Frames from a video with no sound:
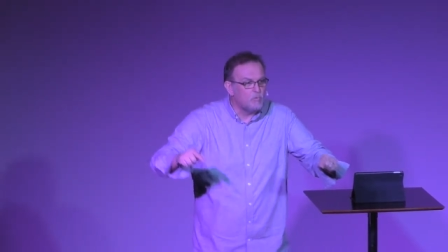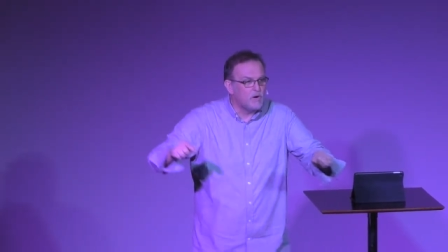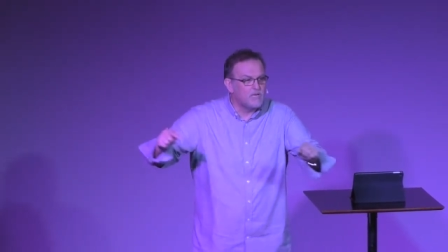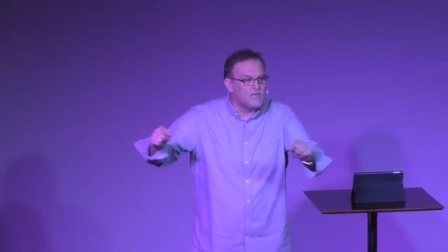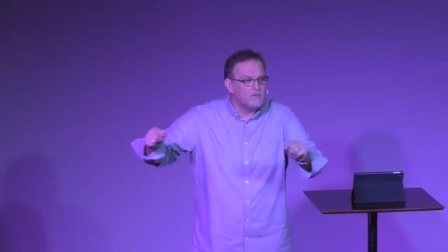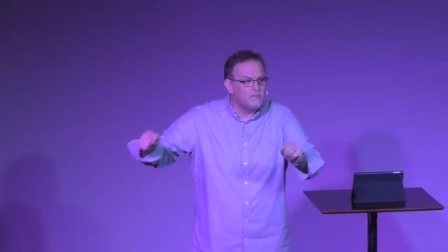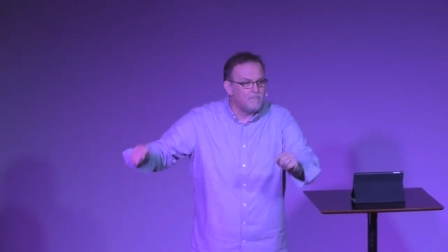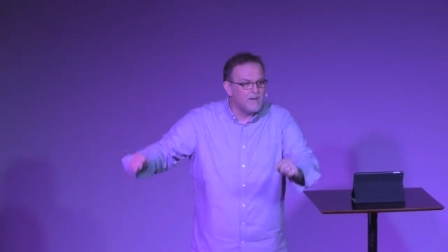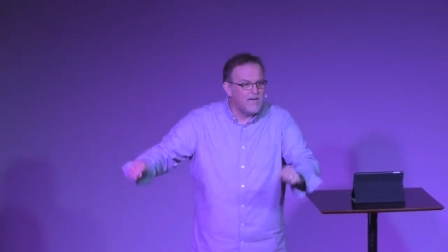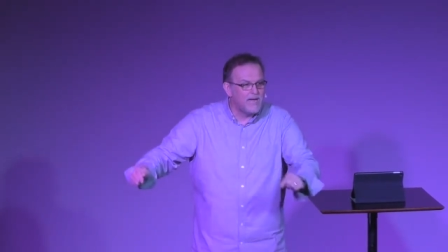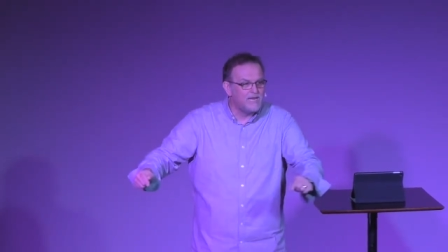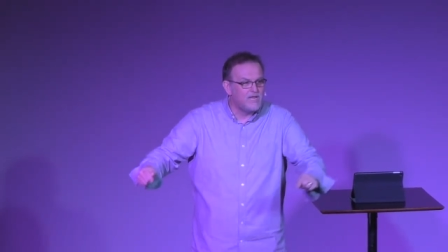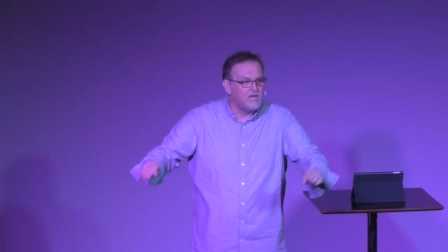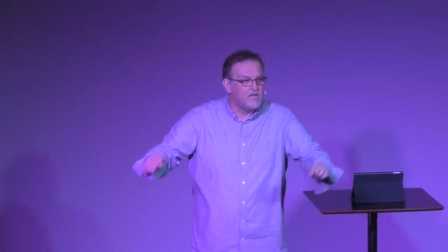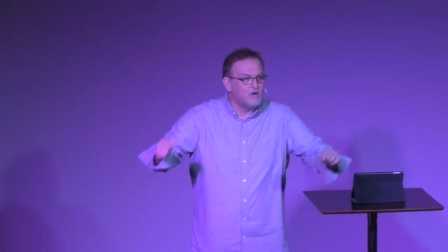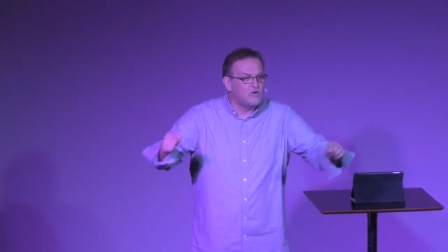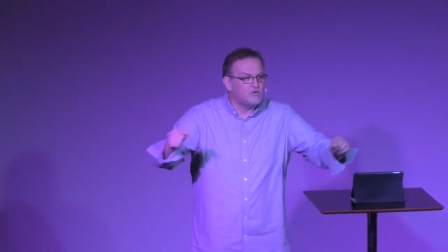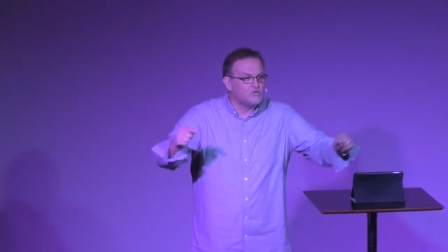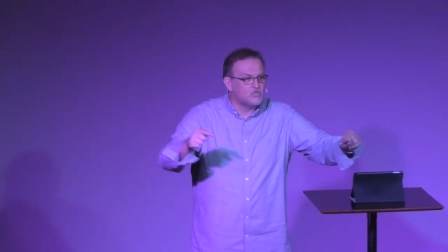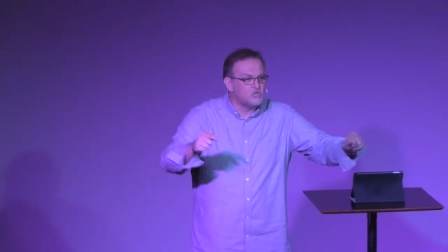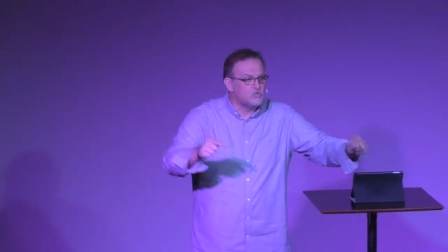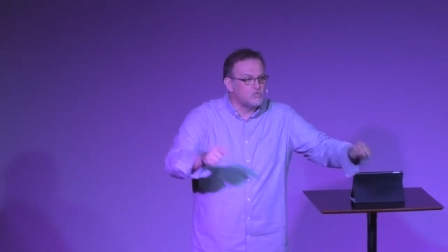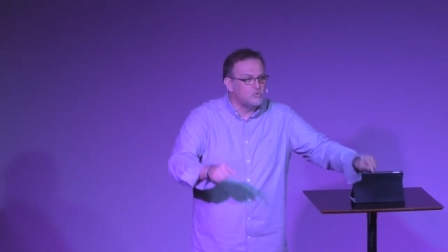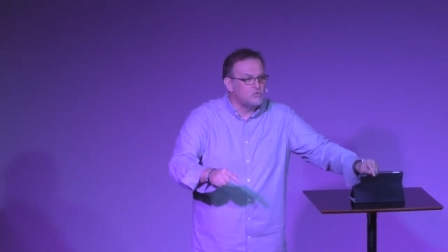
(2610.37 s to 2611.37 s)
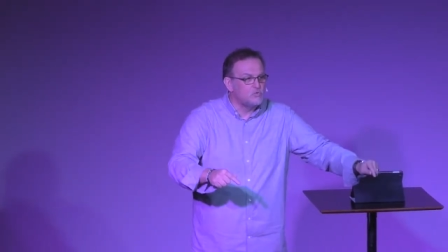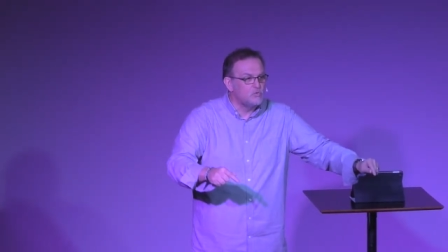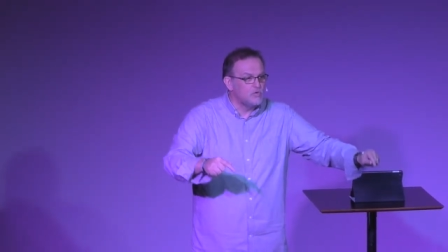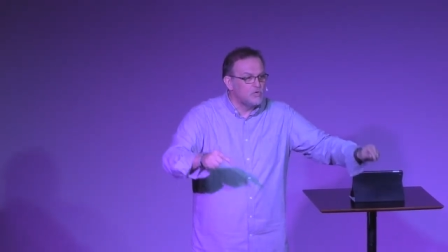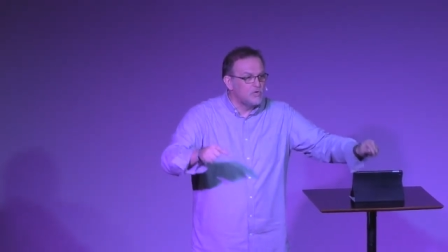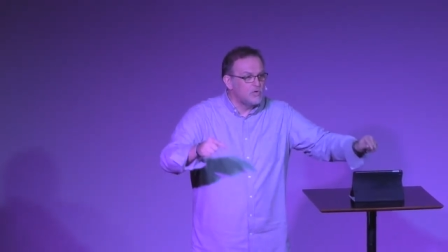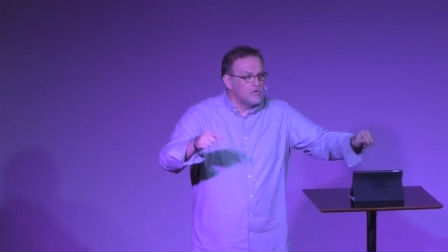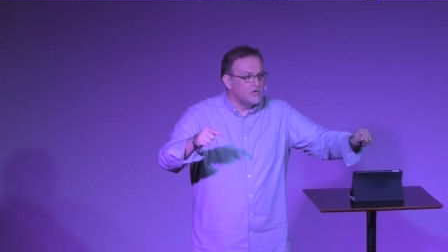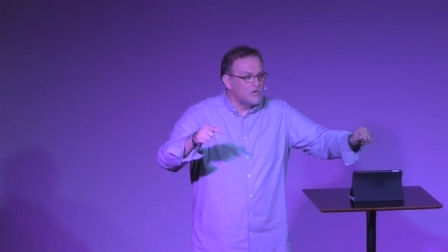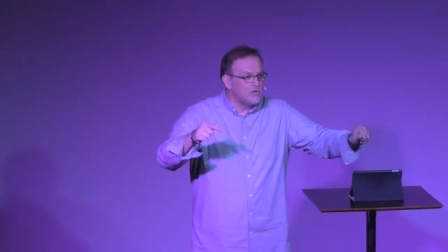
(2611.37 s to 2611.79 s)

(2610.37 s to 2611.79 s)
Bring them back here to